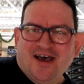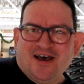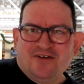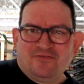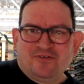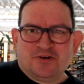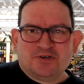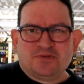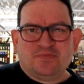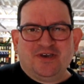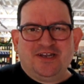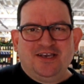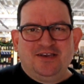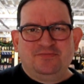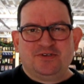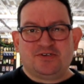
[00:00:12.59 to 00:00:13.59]
Of course,
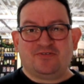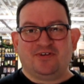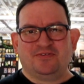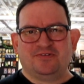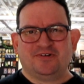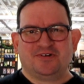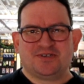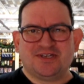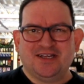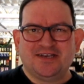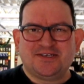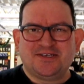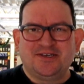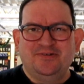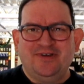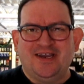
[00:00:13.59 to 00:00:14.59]
my name is Trevor
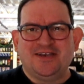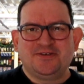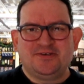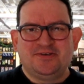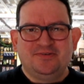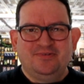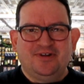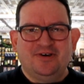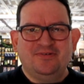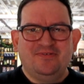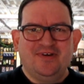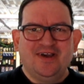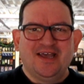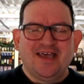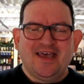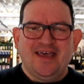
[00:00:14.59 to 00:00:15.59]
Celescu, as you
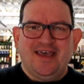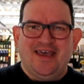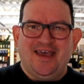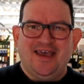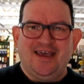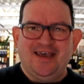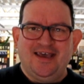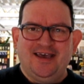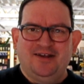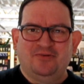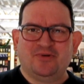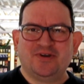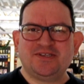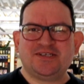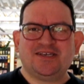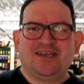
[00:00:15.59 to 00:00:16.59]
know, and
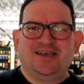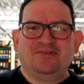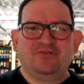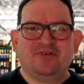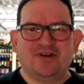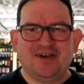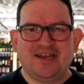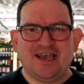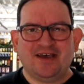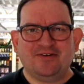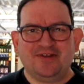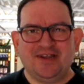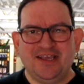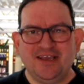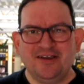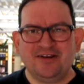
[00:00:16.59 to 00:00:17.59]
once again we're
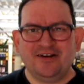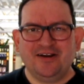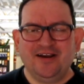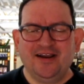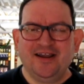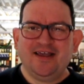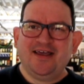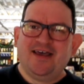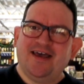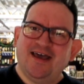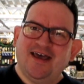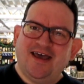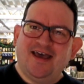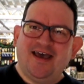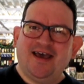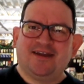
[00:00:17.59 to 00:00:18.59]
down here
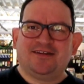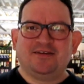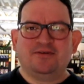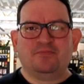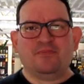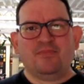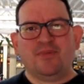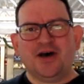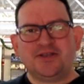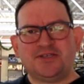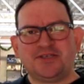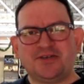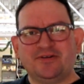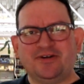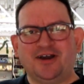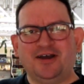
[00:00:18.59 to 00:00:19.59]
at
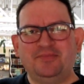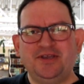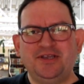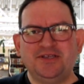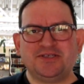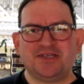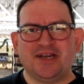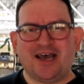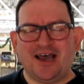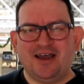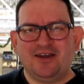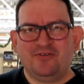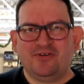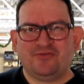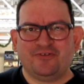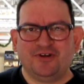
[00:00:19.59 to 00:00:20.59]
Monster Hobbies in High
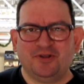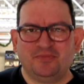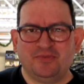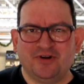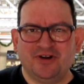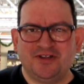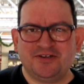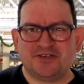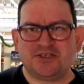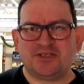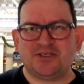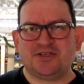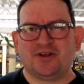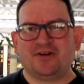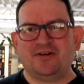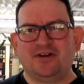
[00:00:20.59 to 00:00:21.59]
River, Alberta, just
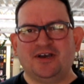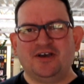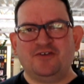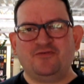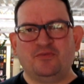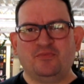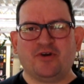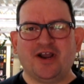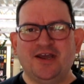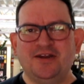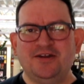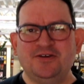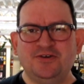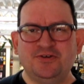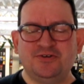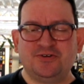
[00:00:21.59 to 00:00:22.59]
starting off a brand
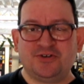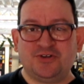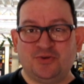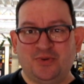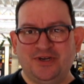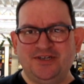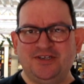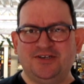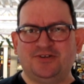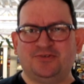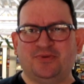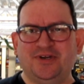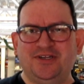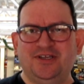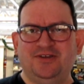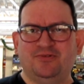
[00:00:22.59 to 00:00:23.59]
new twenty
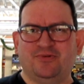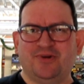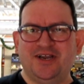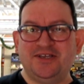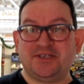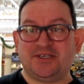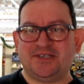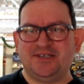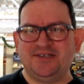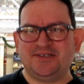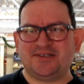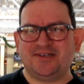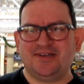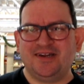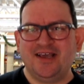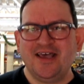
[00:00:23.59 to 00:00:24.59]
twenty race
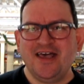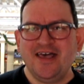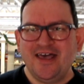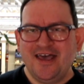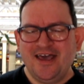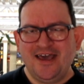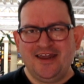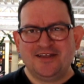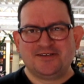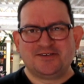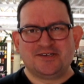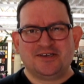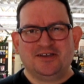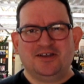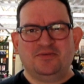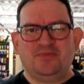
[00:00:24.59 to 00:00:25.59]
season, and it's
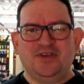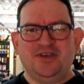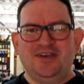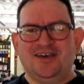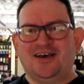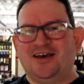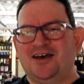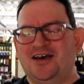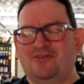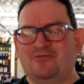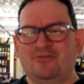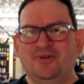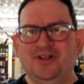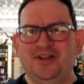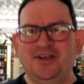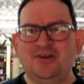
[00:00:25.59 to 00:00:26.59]
going to be a
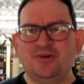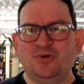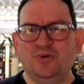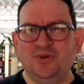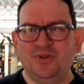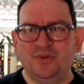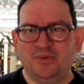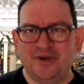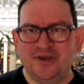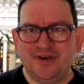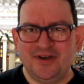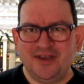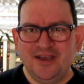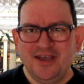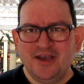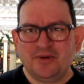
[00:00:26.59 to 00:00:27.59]
really cool
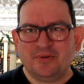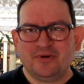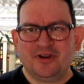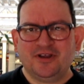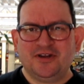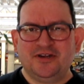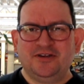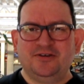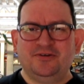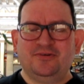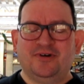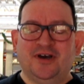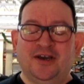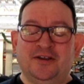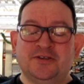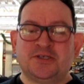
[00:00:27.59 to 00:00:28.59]
one. We're going to do
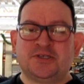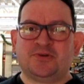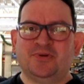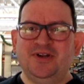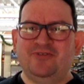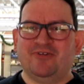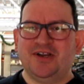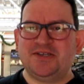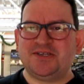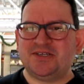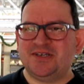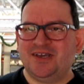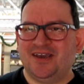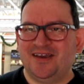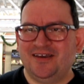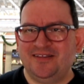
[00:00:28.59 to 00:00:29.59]
a street
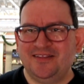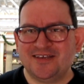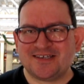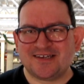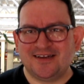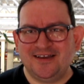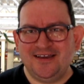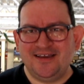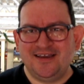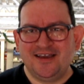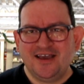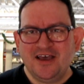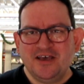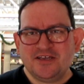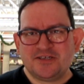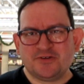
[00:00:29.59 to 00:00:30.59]
racing this league,
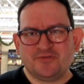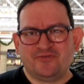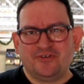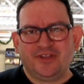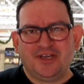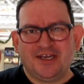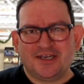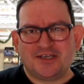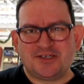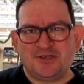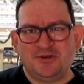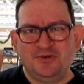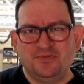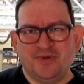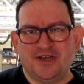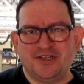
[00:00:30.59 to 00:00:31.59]
so for the next
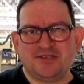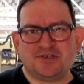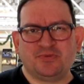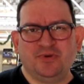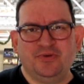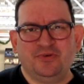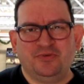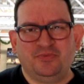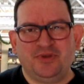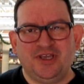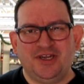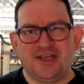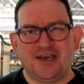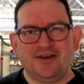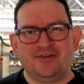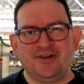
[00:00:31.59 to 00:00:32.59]
two months we will be
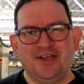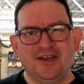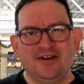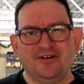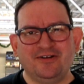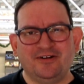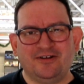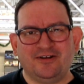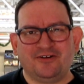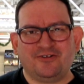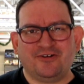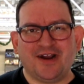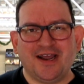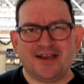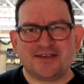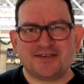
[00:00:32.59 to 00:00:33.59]
down here at our
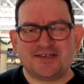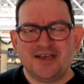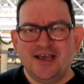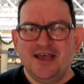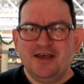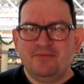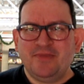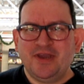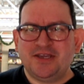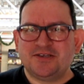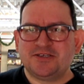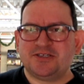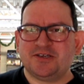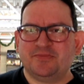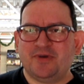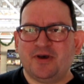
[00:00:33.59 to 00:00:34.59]
tracks
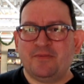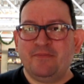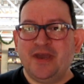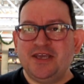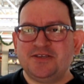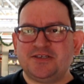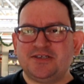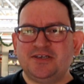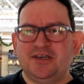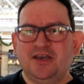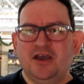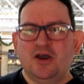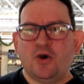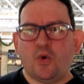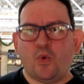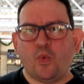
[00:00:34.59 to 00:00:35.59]
making some amazing
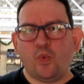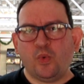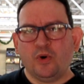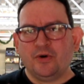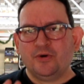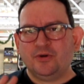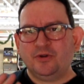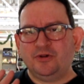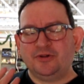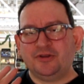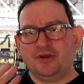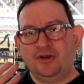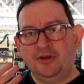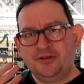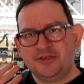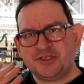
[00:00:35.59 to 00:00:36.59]
world
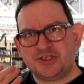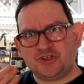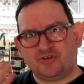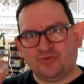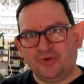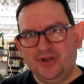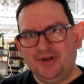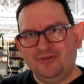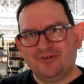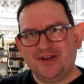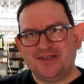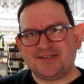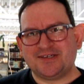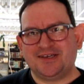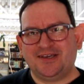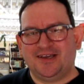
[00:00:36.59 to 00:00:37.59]
street
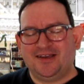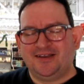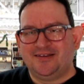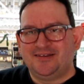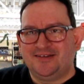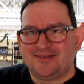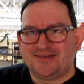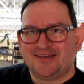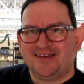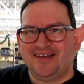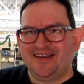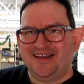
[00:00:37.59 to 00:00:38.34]
racings.